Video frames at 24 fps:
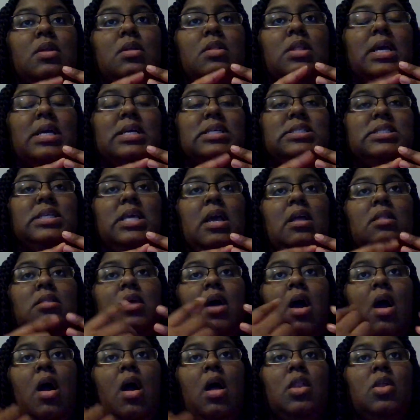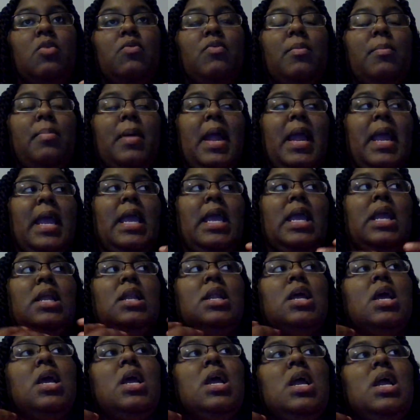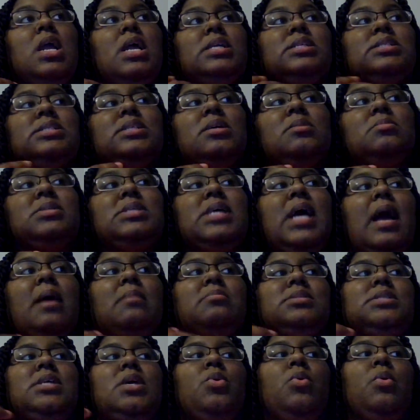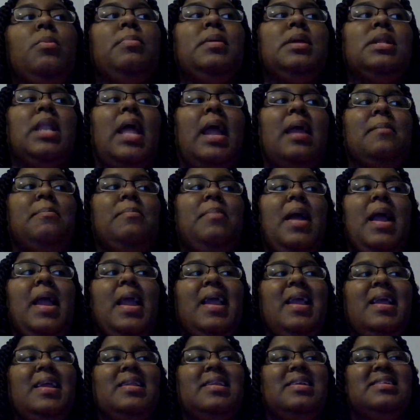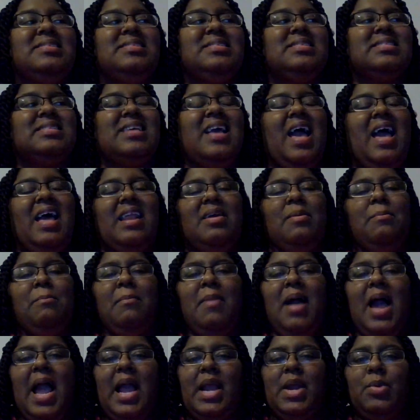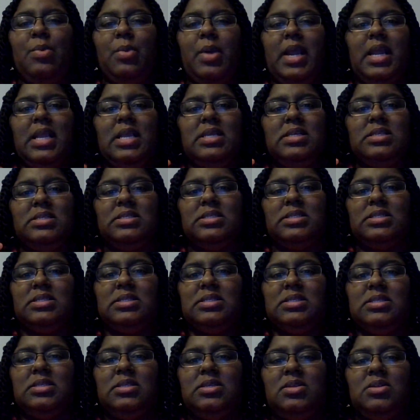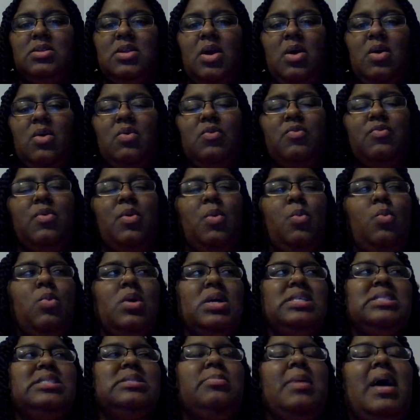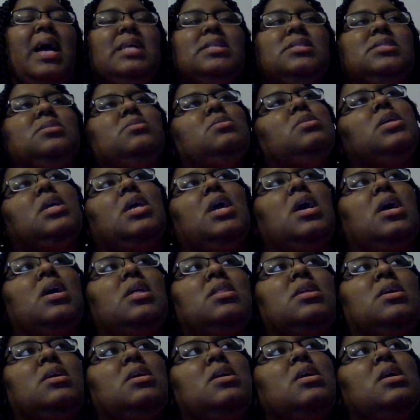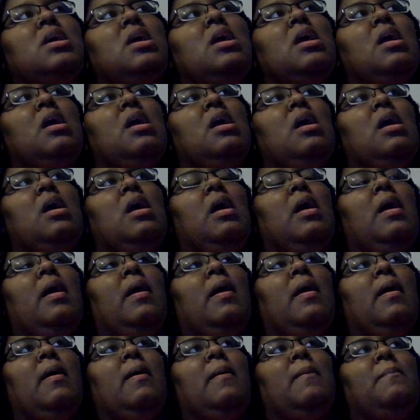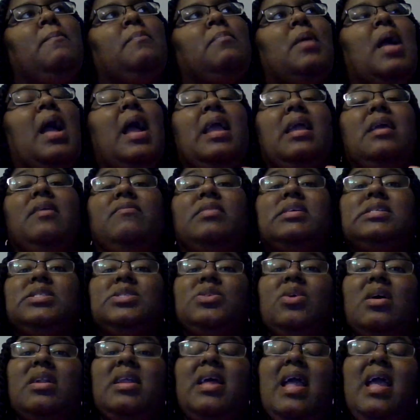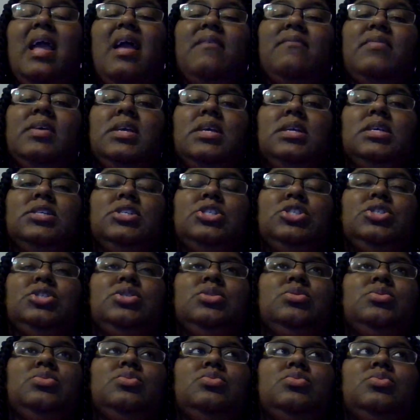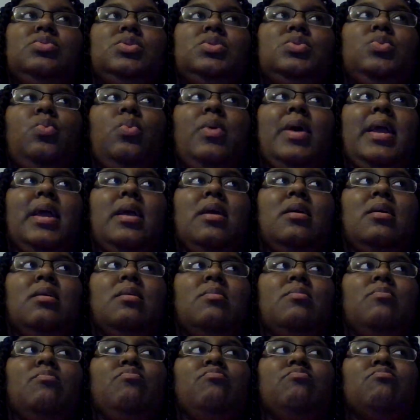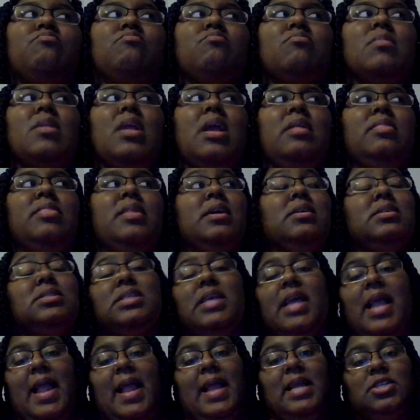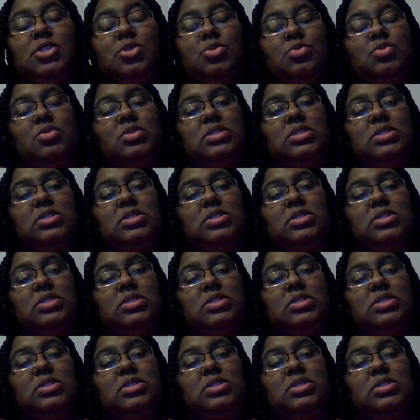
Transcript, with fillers: like I said, the all over pain. And sometimes it will be like pain that just kind of migrates, you know, from one spot to the other. Um, I even started having issues where there's an actual